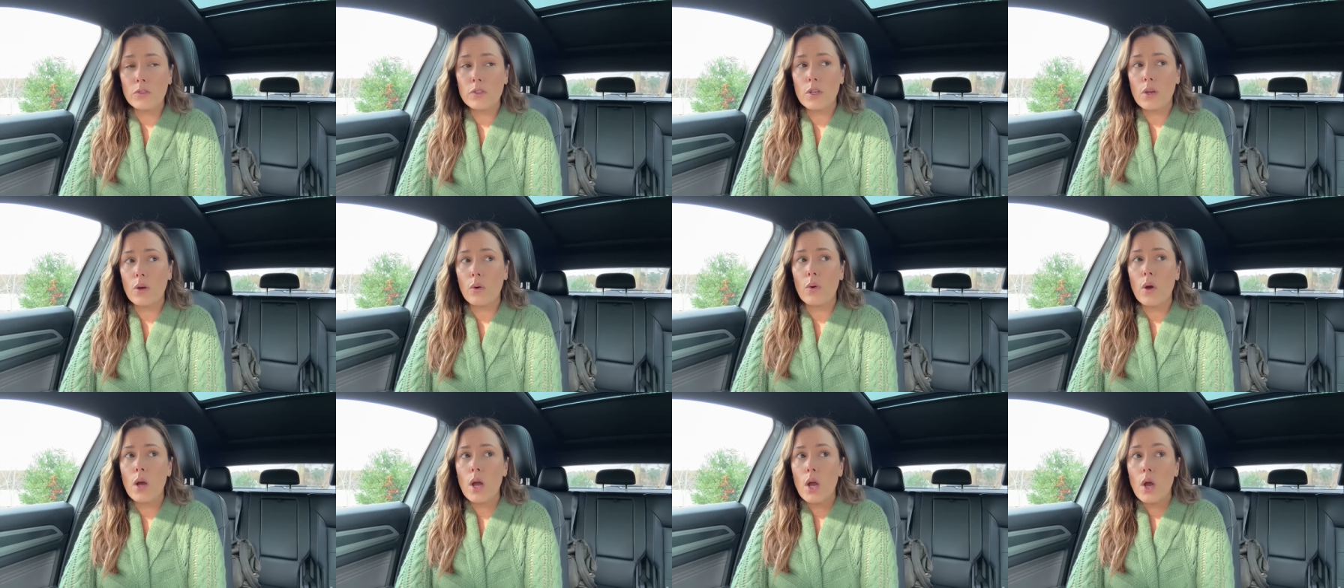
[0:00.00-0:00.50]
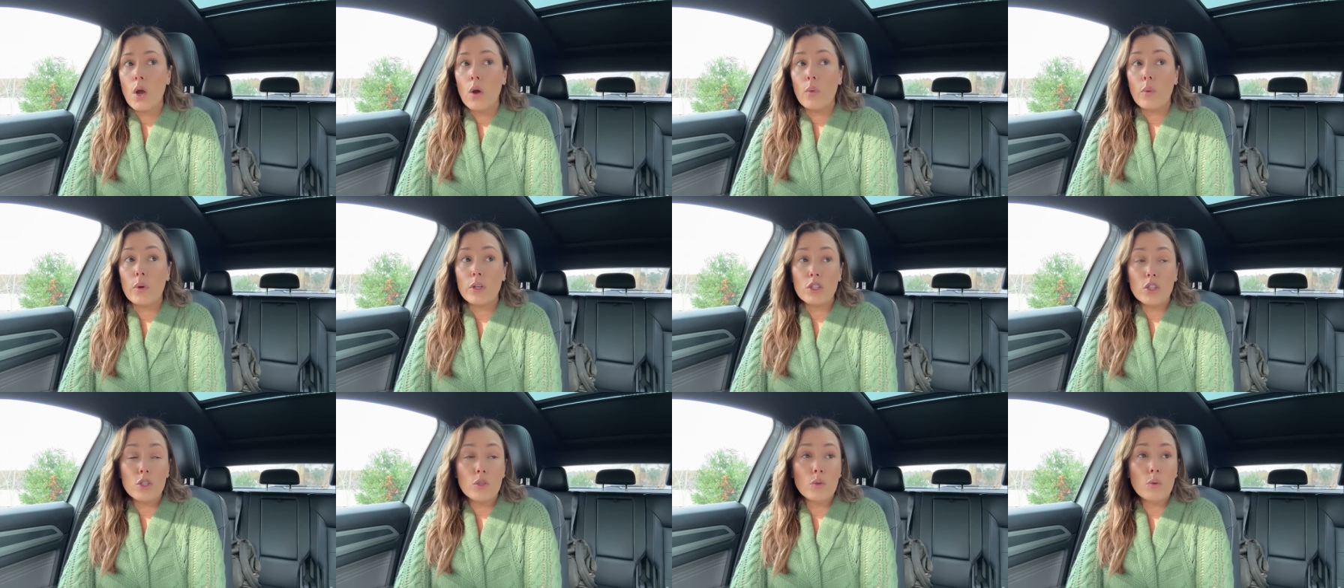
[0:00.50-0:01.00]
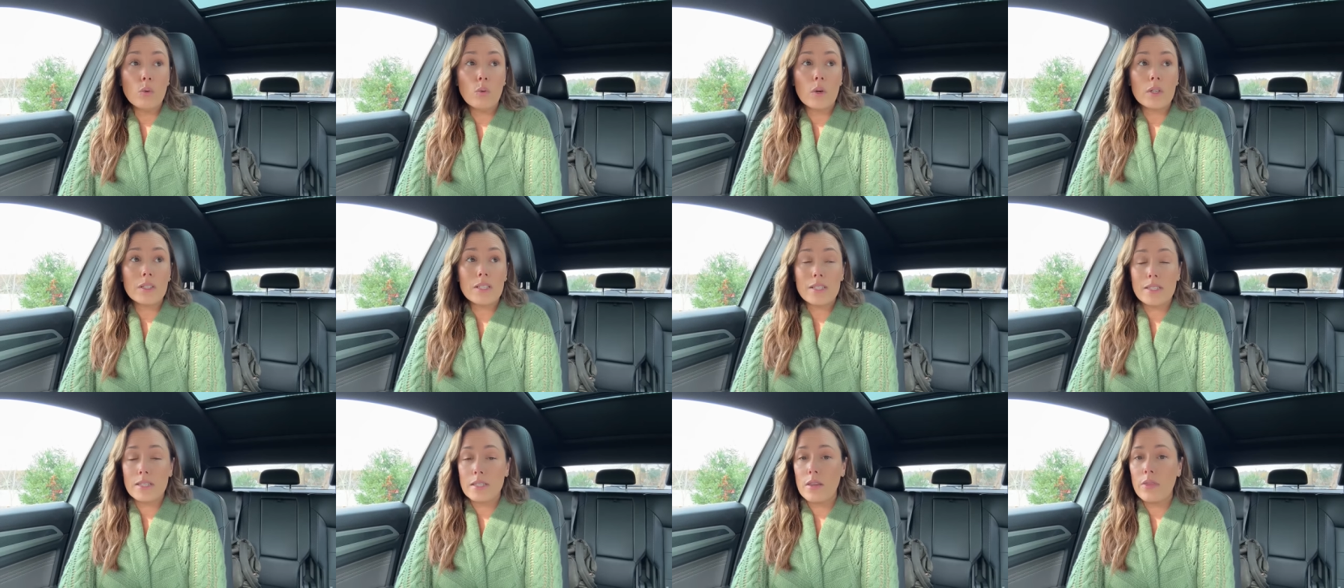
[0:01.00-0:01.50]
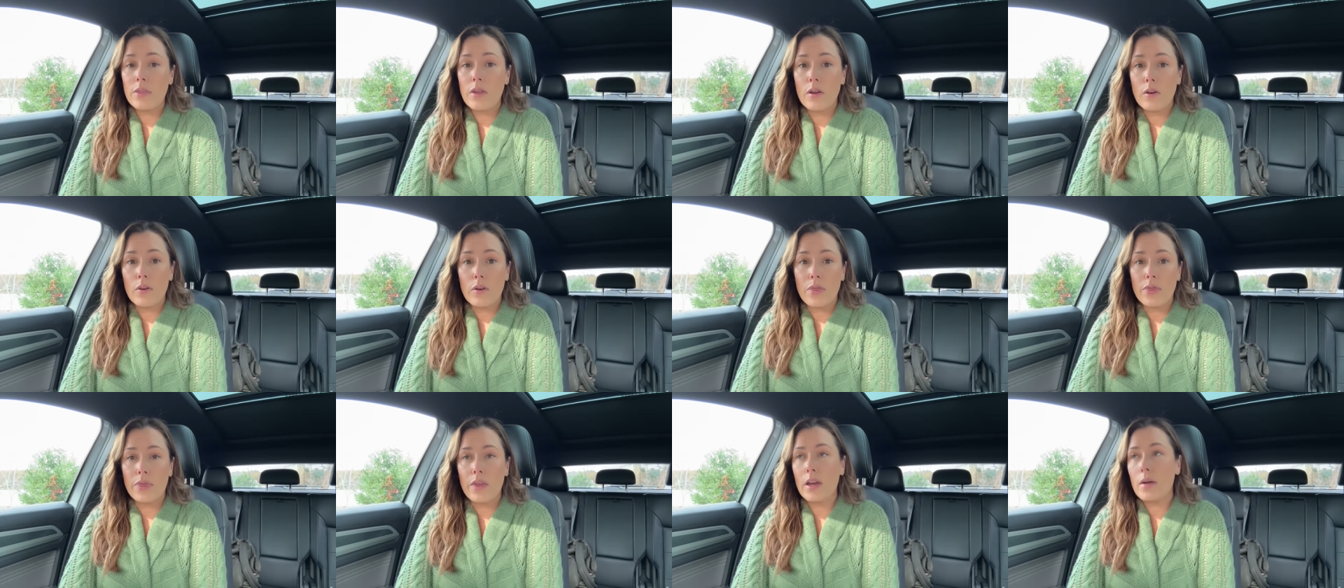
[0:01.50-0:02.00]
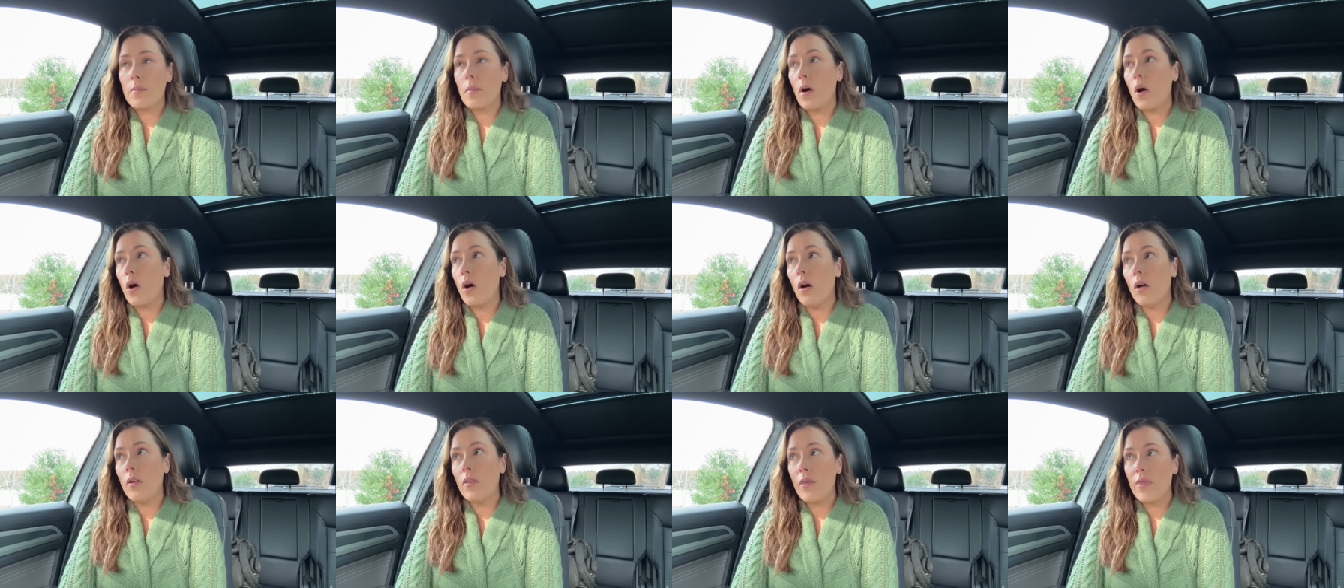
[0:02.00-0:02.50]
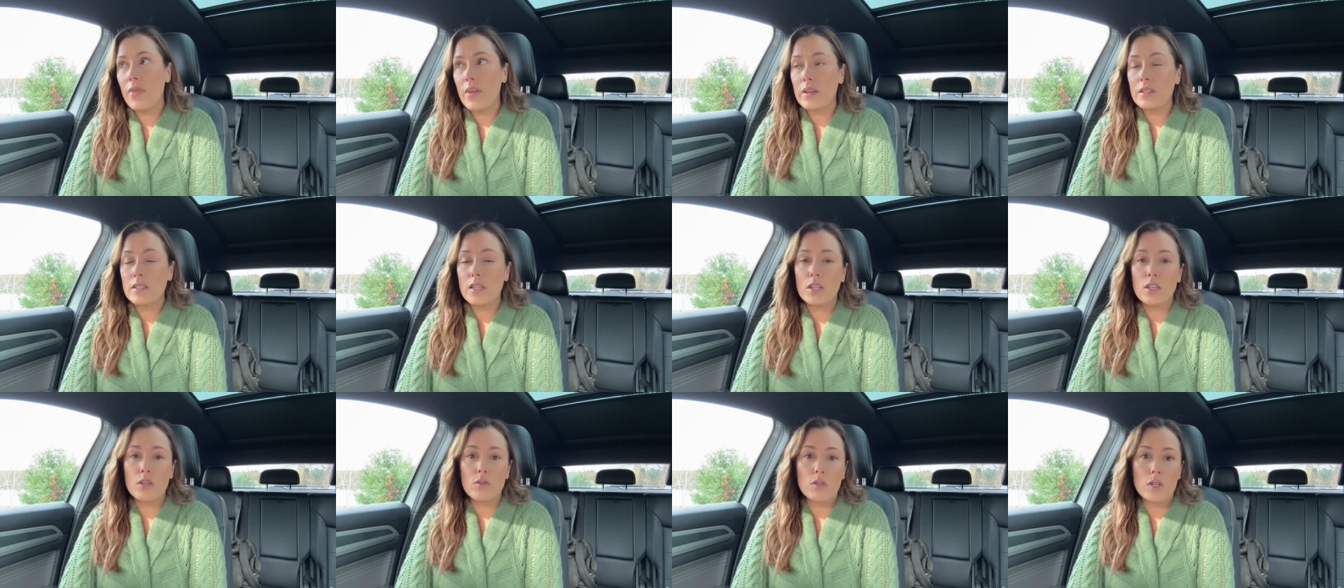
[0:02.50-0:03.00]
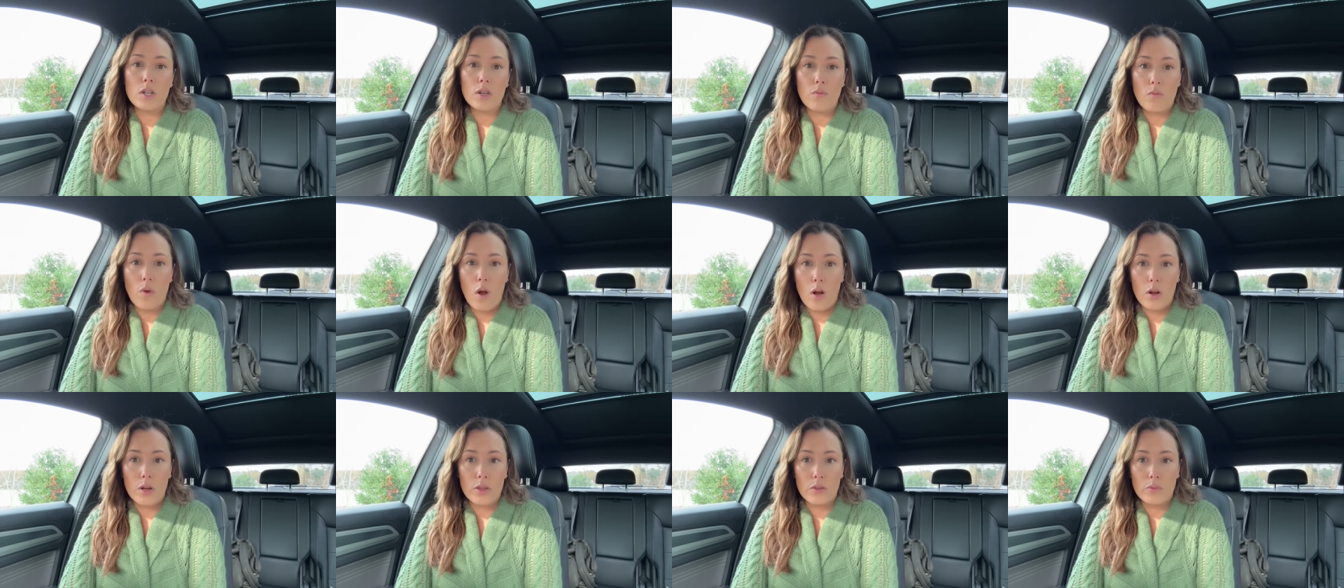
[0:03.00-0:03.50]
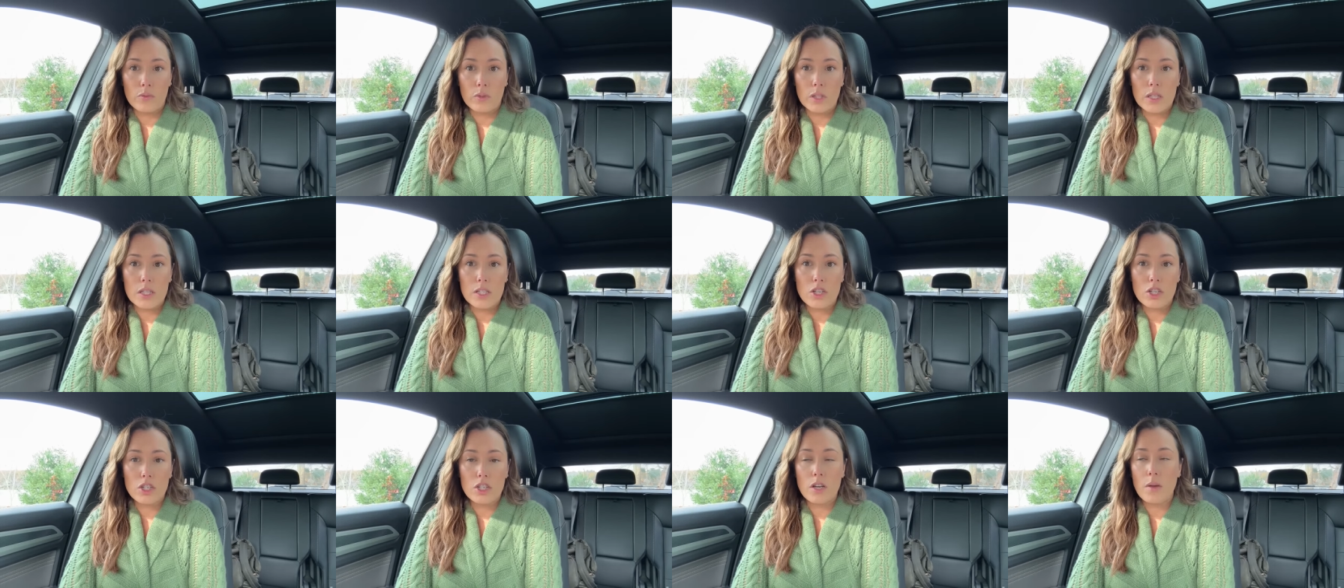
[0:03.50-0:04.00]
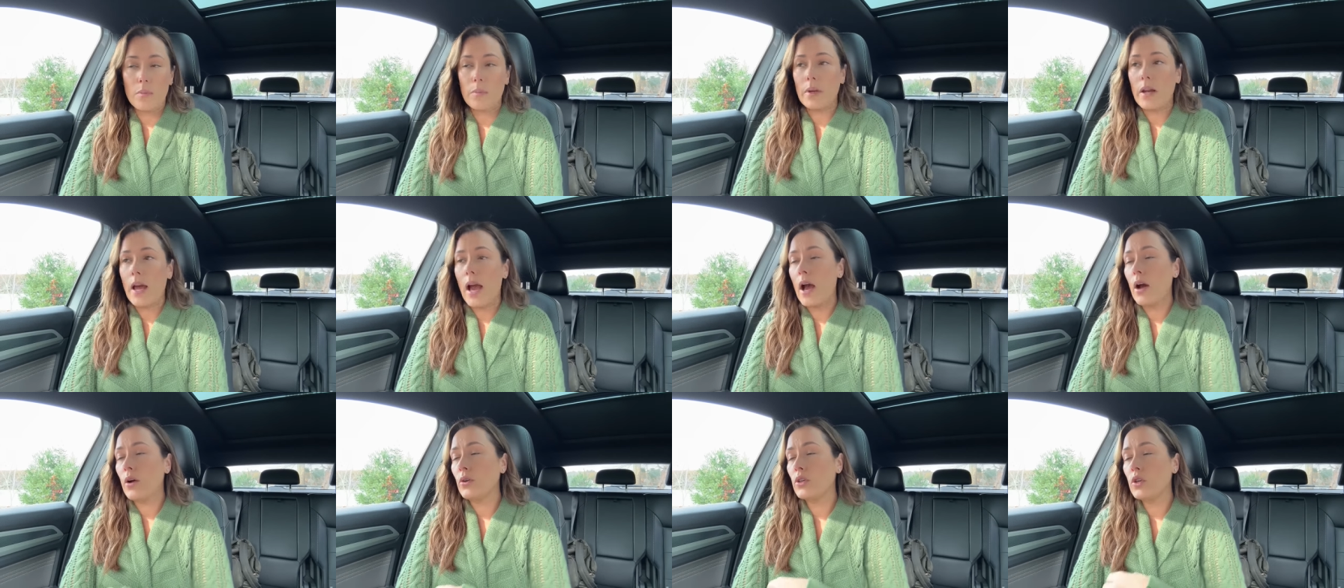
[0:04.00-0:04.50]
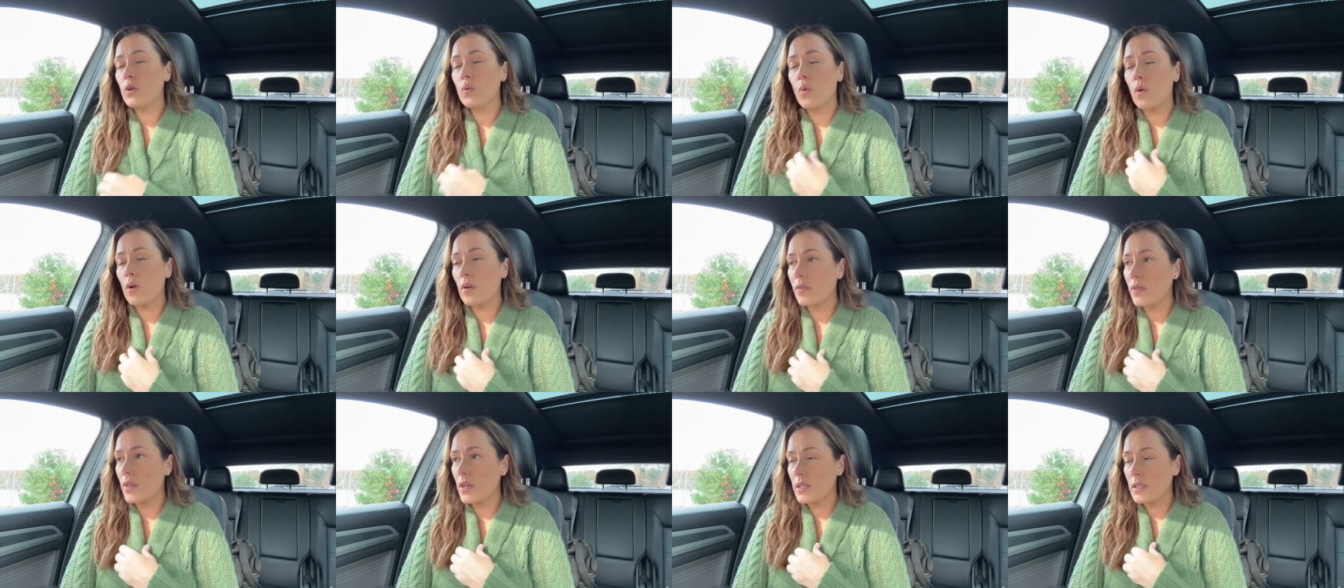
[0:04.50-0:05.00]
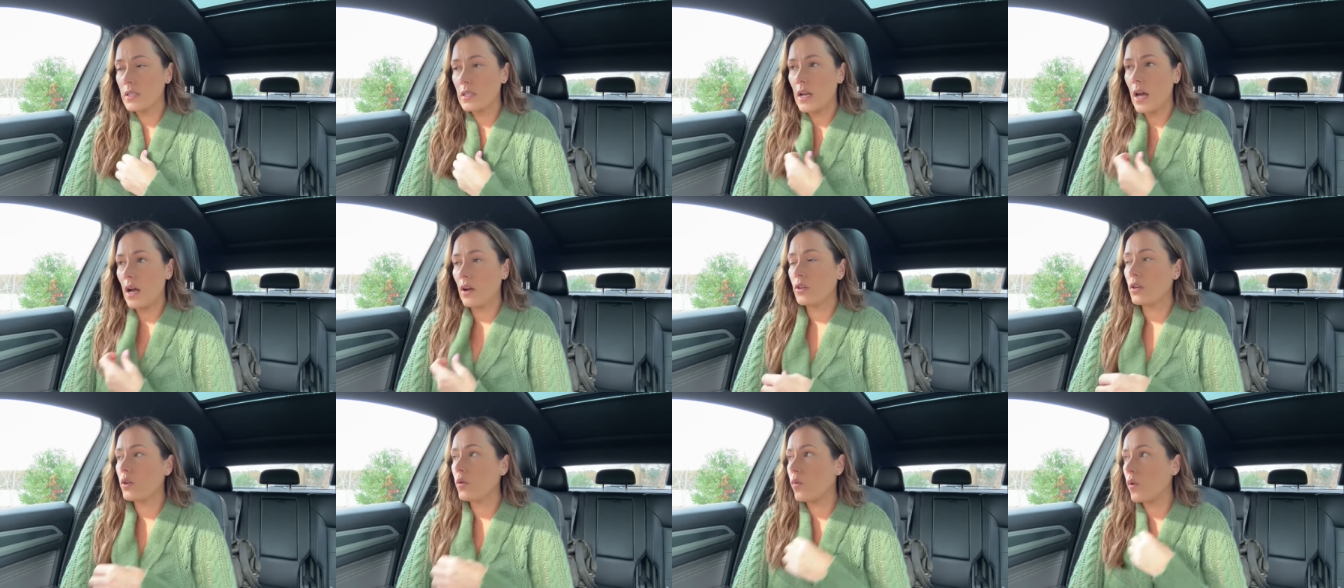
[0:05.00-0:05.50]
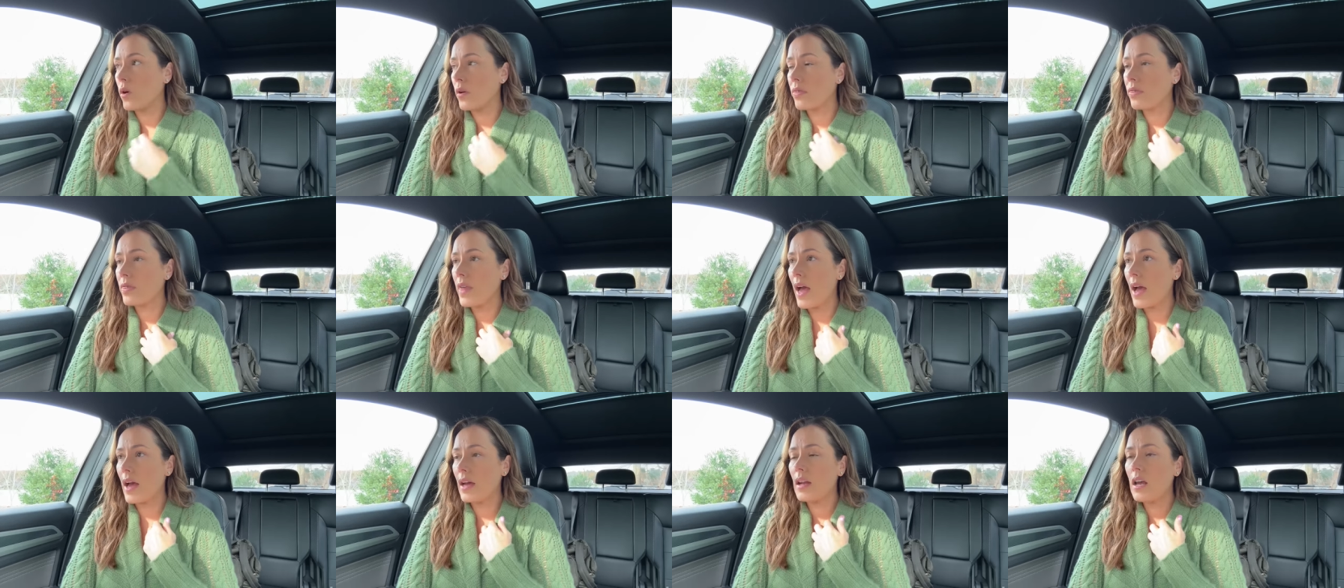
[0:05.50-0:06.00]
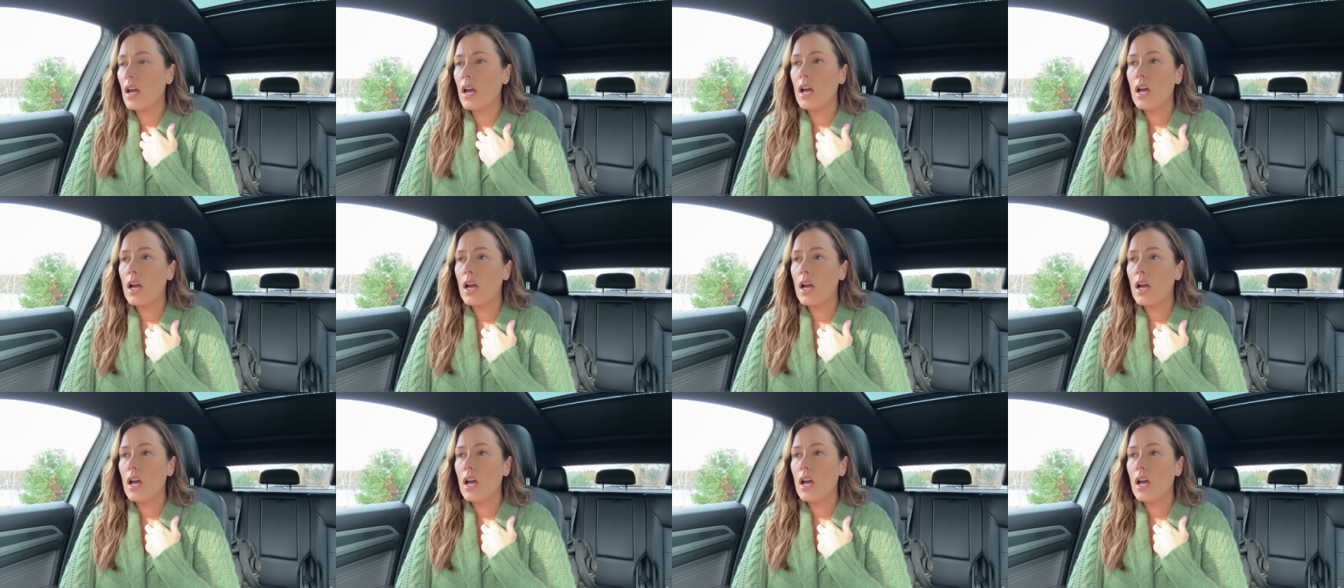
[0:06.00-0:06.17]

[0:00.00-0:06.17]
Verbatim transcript: So when you want to sit there and think about all the things that you did wrong in the relationship and how you weren't this and how you weren't that,